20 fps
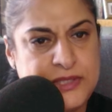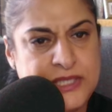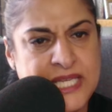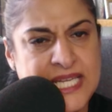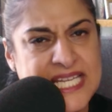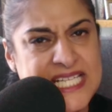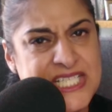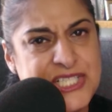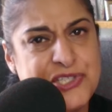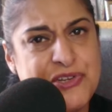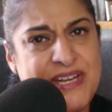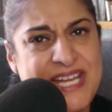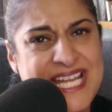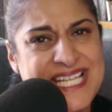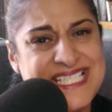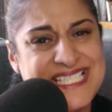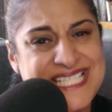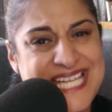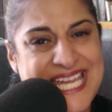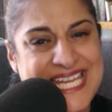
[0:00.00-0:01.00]
Integrate a
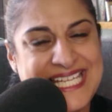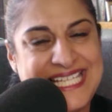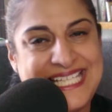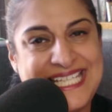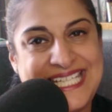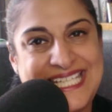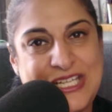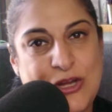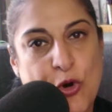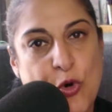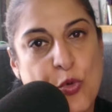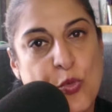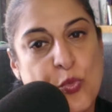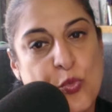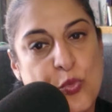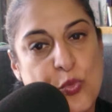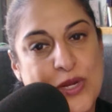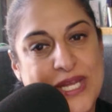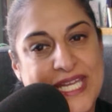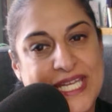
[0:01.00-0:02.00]
daily or
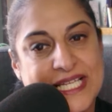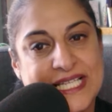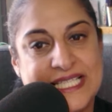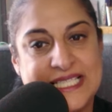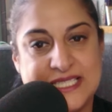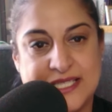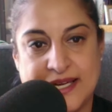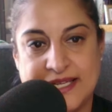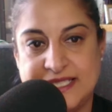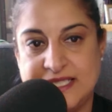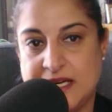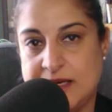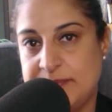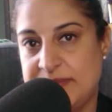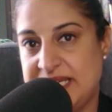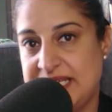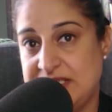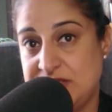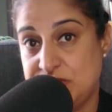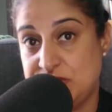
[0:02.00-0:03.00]
weekly tidy up
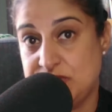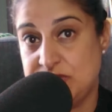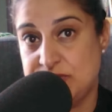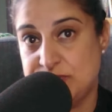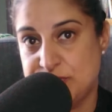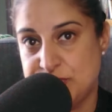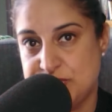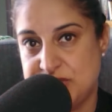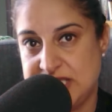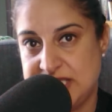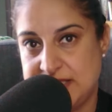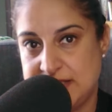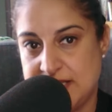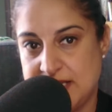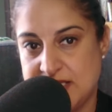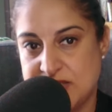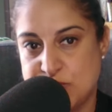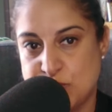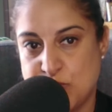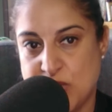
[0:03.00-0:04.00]
into the routine
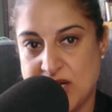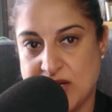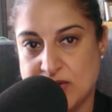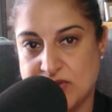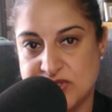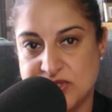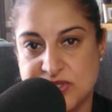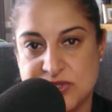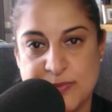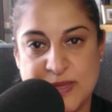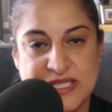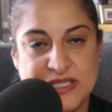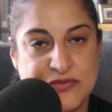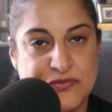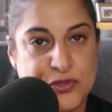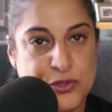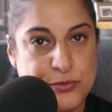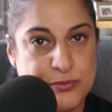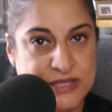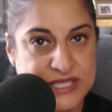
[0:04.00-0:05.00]
as well. So spend a
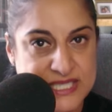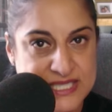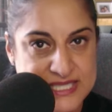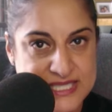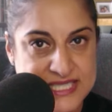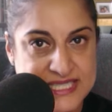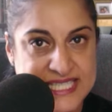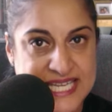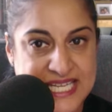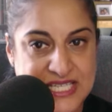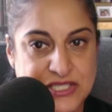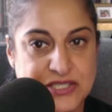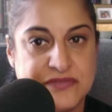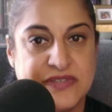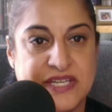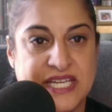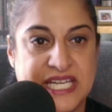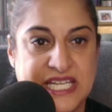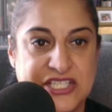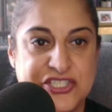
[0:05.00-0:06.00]
few minutes at the end of
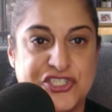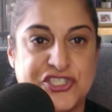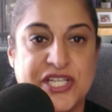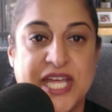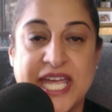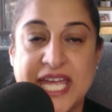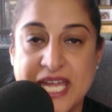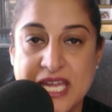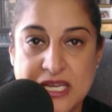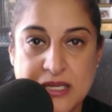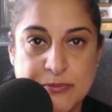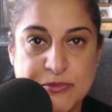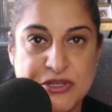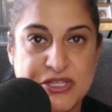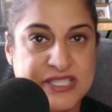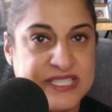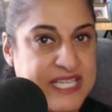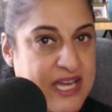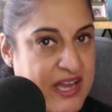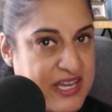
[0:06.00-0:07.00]
each day
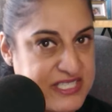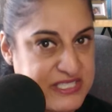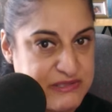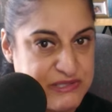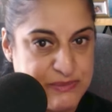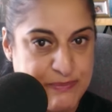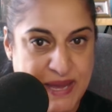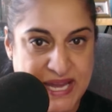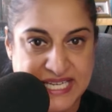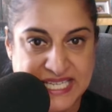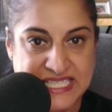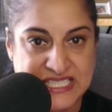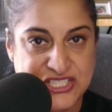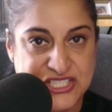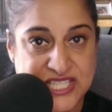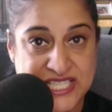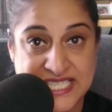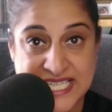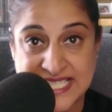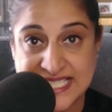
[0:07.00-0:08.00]
putting the items back into
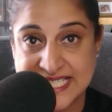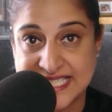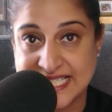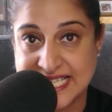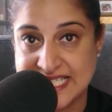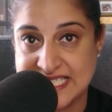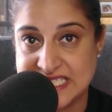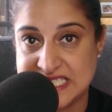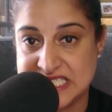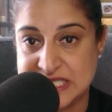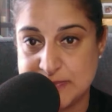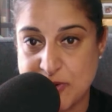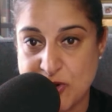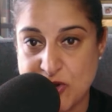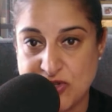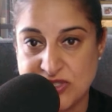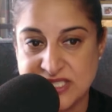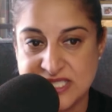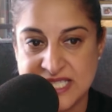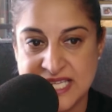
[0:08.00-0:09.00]
their designated
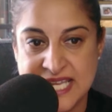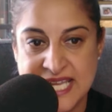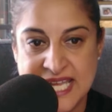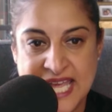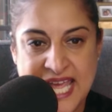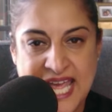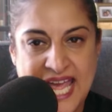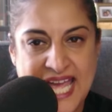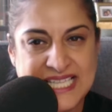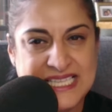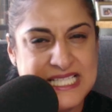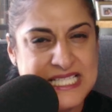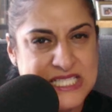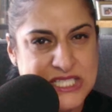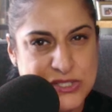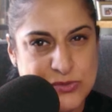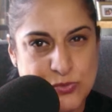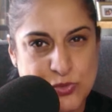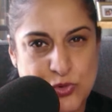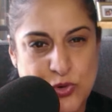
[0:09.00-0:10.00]
spots. And this
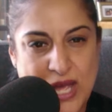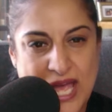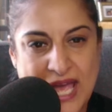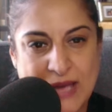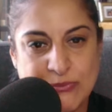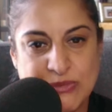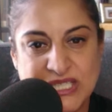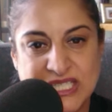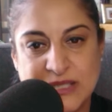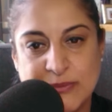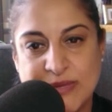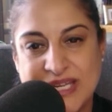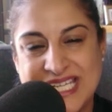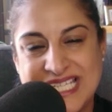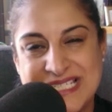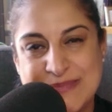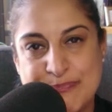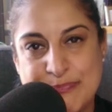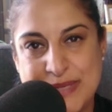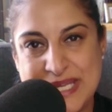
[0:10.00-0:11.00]
small habit can make
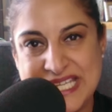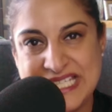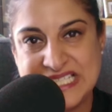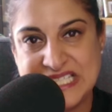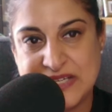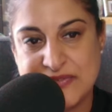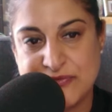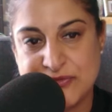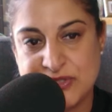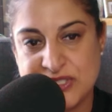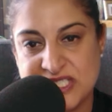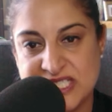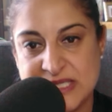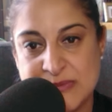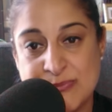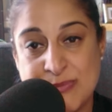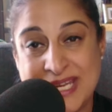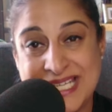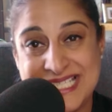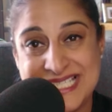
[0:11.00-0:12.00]
a big difference
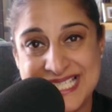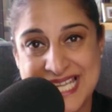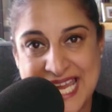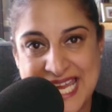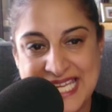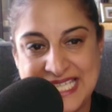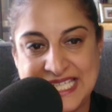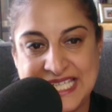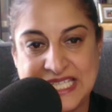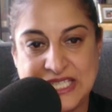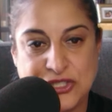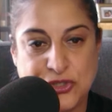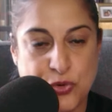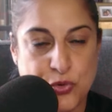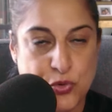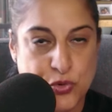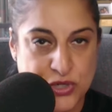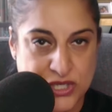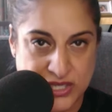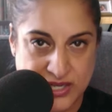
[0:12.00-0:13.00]
in maintaining your
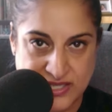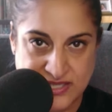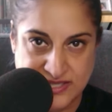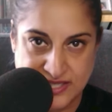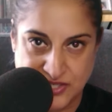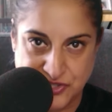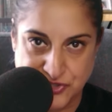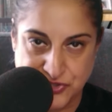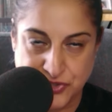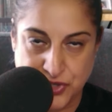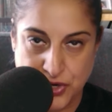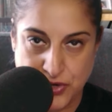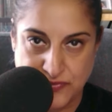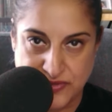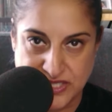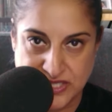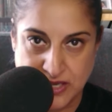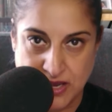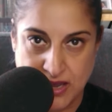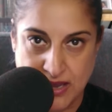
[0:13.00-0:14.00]
organisation
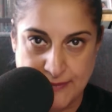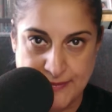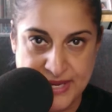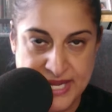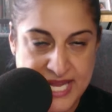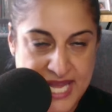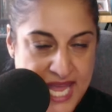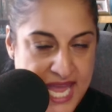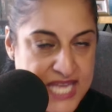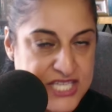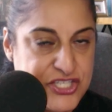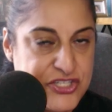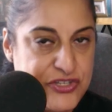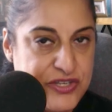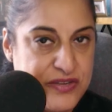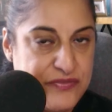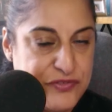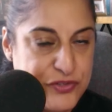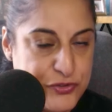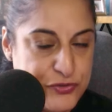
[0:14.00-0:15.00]
over time. And
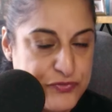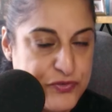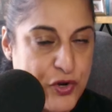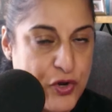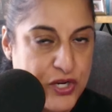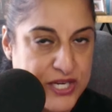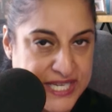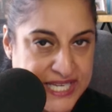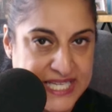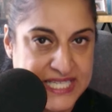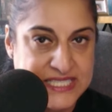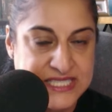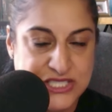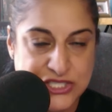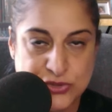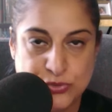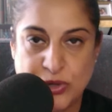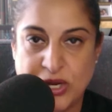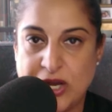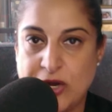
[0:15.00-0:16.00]
if you've got kids
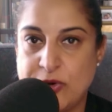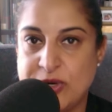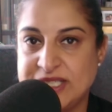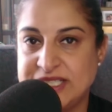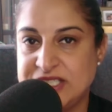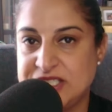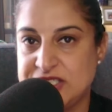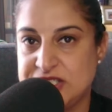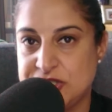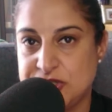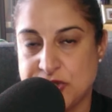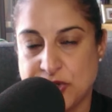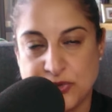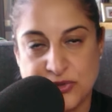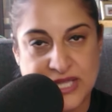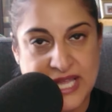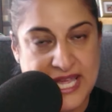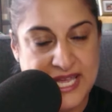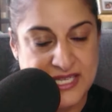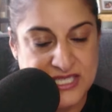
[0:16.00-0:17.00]
as well, and
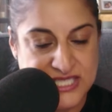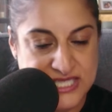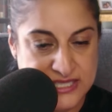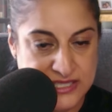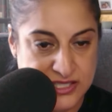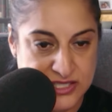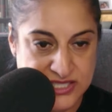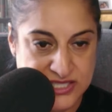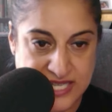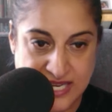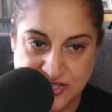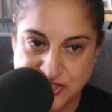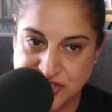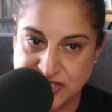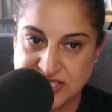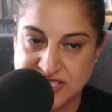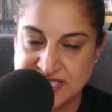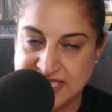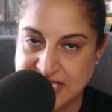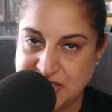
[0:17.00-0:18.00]
they're touching
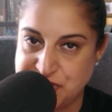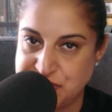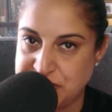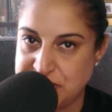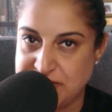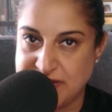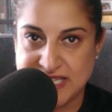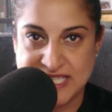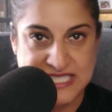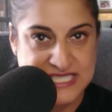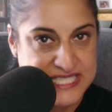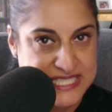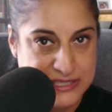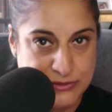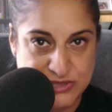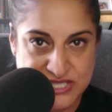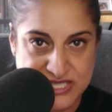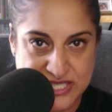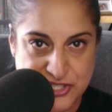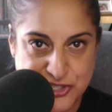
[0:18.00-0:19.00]
the stationery and dealing
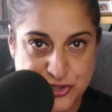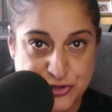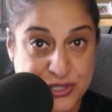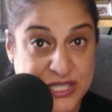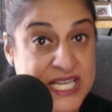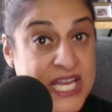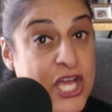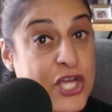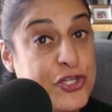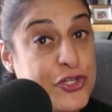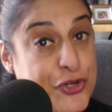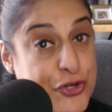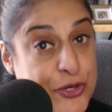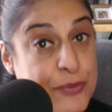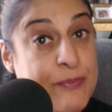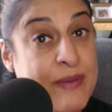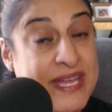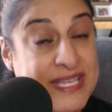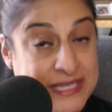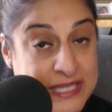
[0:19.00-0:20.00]
with stationery, you
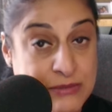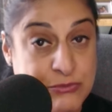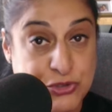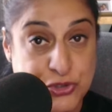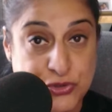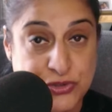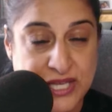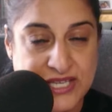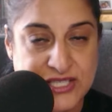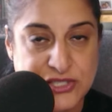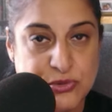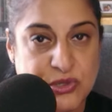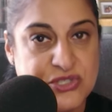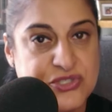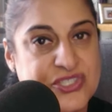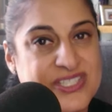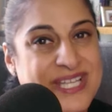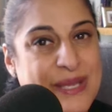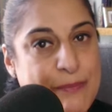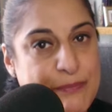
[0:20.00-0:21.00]
can make them do that as well.
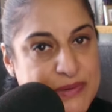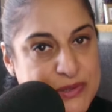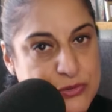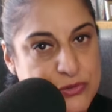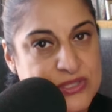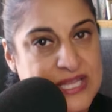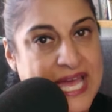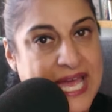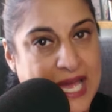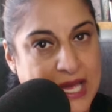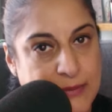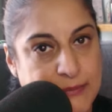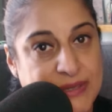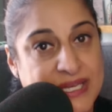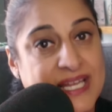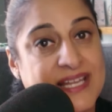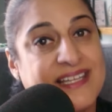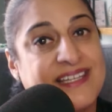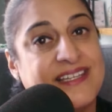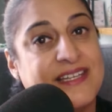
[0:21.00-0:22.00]
So they build the
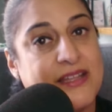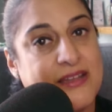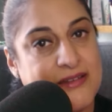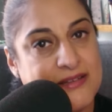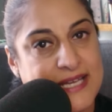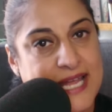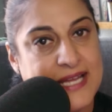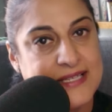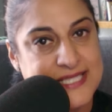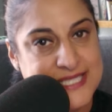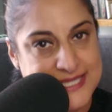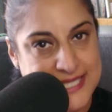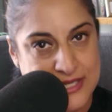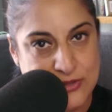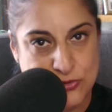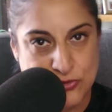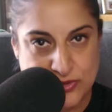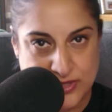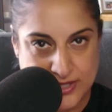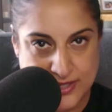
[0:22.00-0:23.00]
habit and learn how to stay
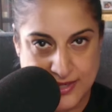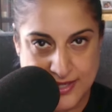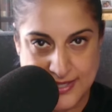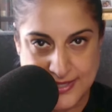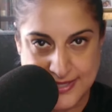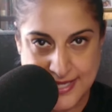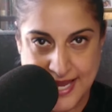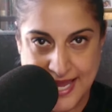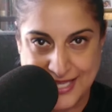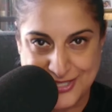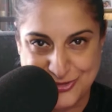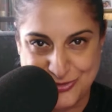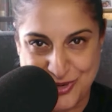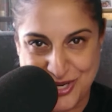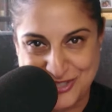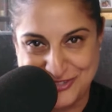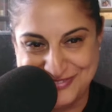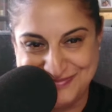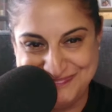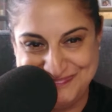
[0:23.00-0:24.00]
organised as
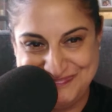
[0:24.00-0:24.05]
well.